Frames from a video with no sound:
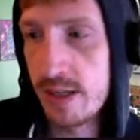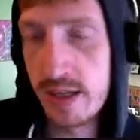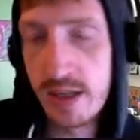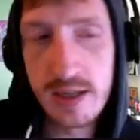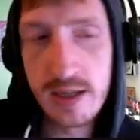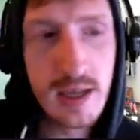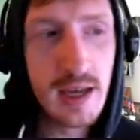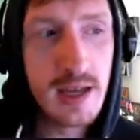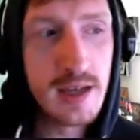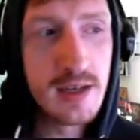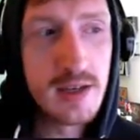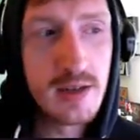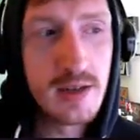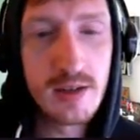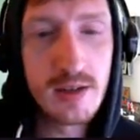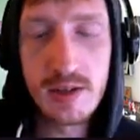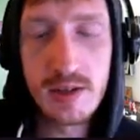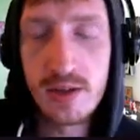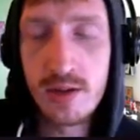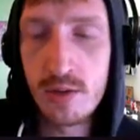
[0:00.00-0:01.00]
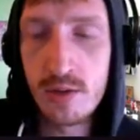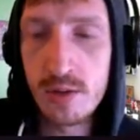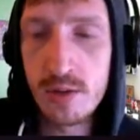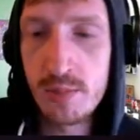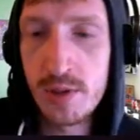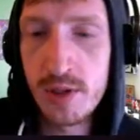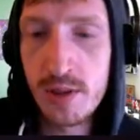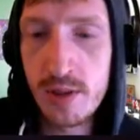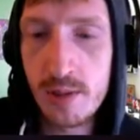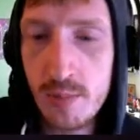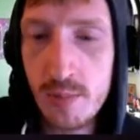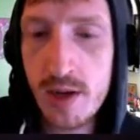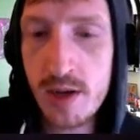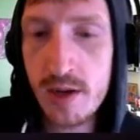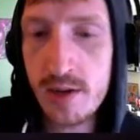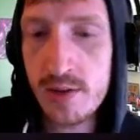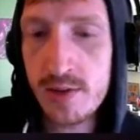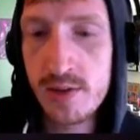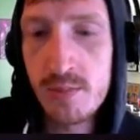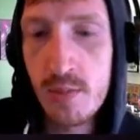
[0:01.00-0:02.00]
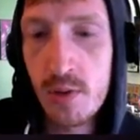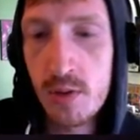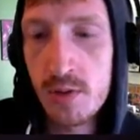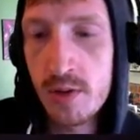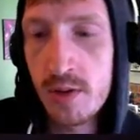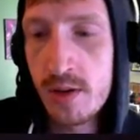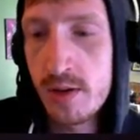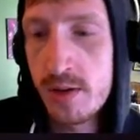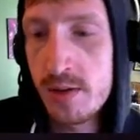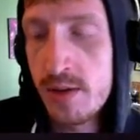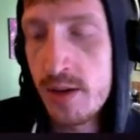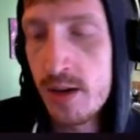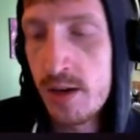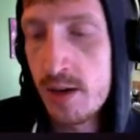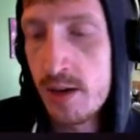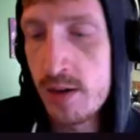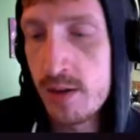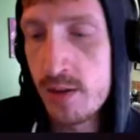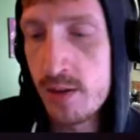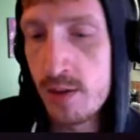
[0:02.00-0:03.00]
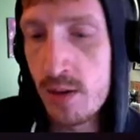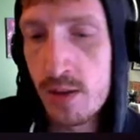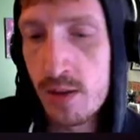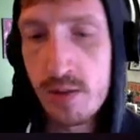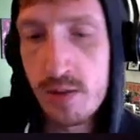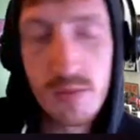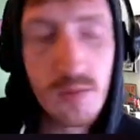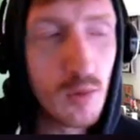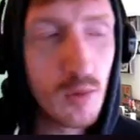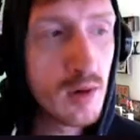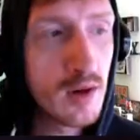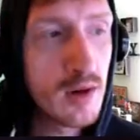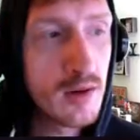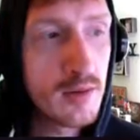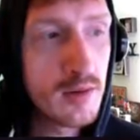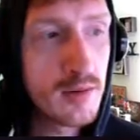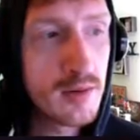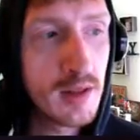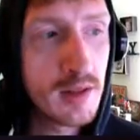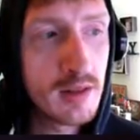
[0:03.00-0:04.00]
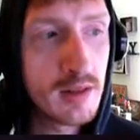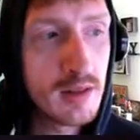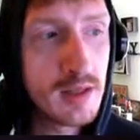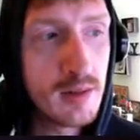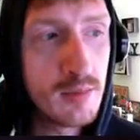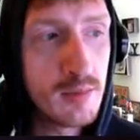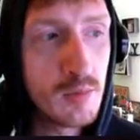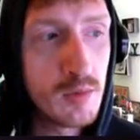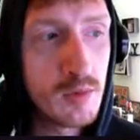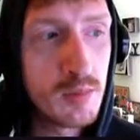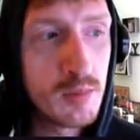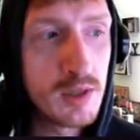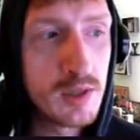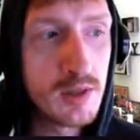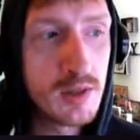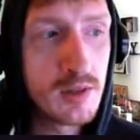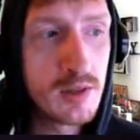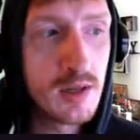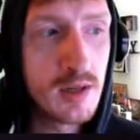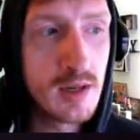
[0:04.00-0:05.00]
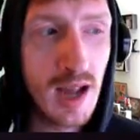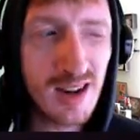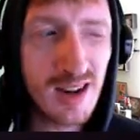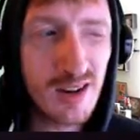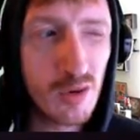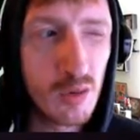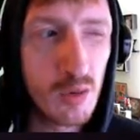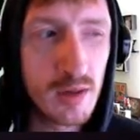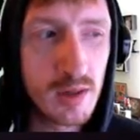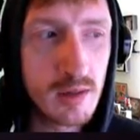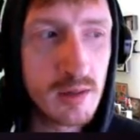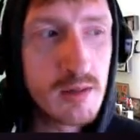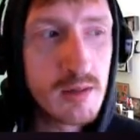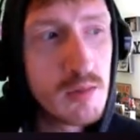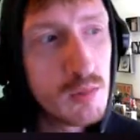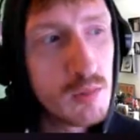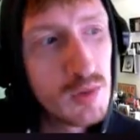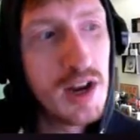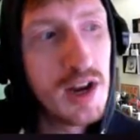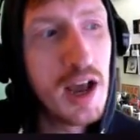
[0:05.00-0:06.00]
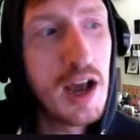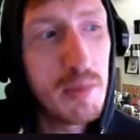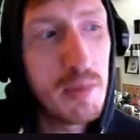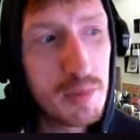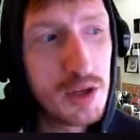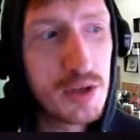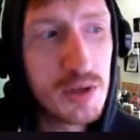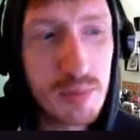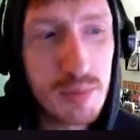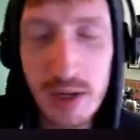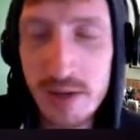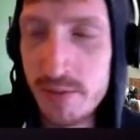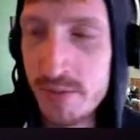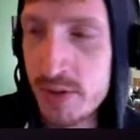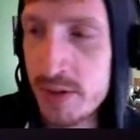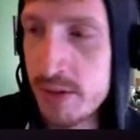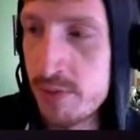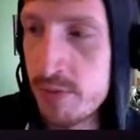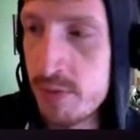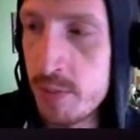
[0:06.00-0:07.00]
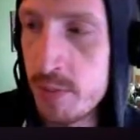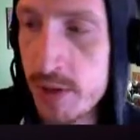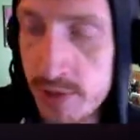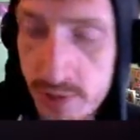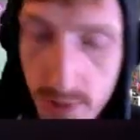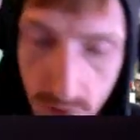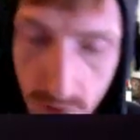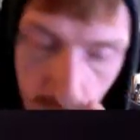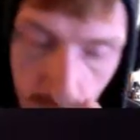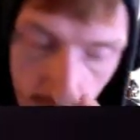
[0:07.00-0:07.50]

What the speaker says: Again, he'd only be in the mix, and the other four characters on the team would not be benefiting from this.